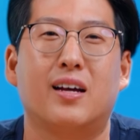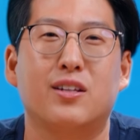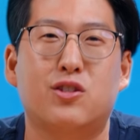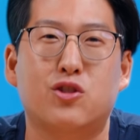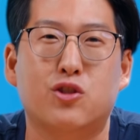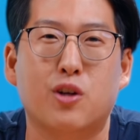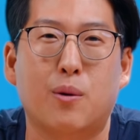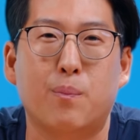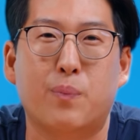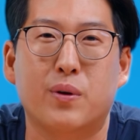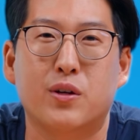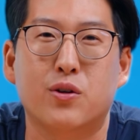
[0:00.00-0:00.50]
let's
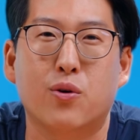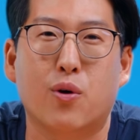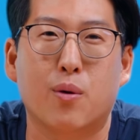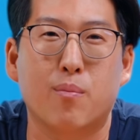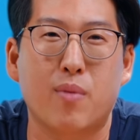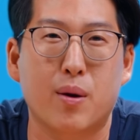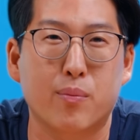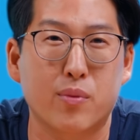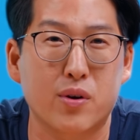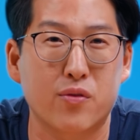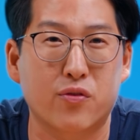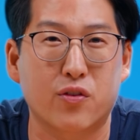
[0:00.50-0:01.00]
jump into our
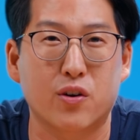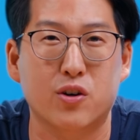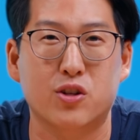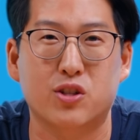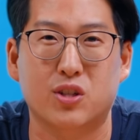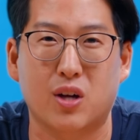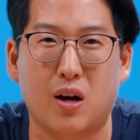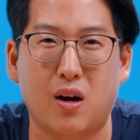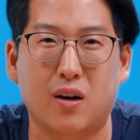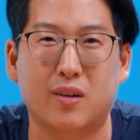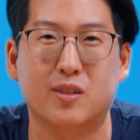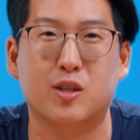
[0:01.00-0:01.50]
memory verse
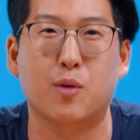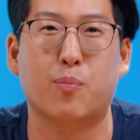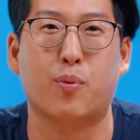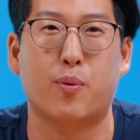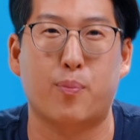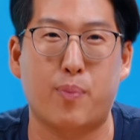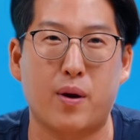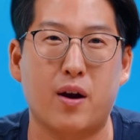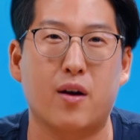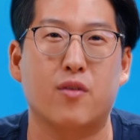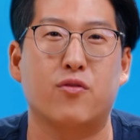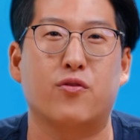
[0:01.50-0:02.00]
song to
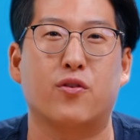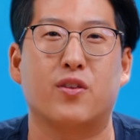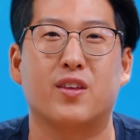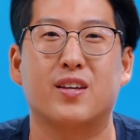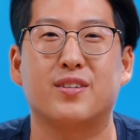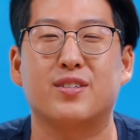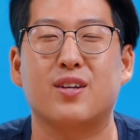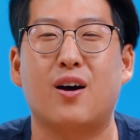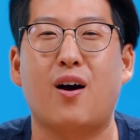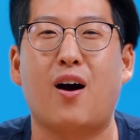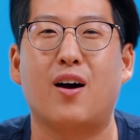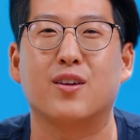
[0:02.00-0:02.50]
prepare for
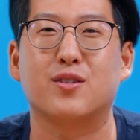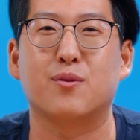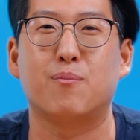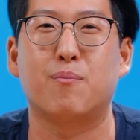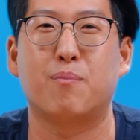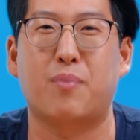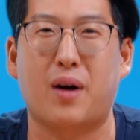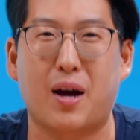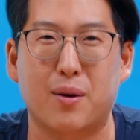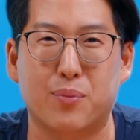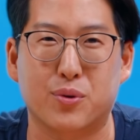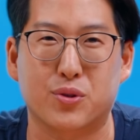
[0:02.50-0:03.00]
this awesome
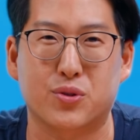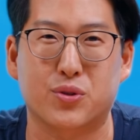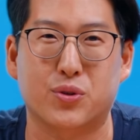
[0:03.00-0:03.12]
Bible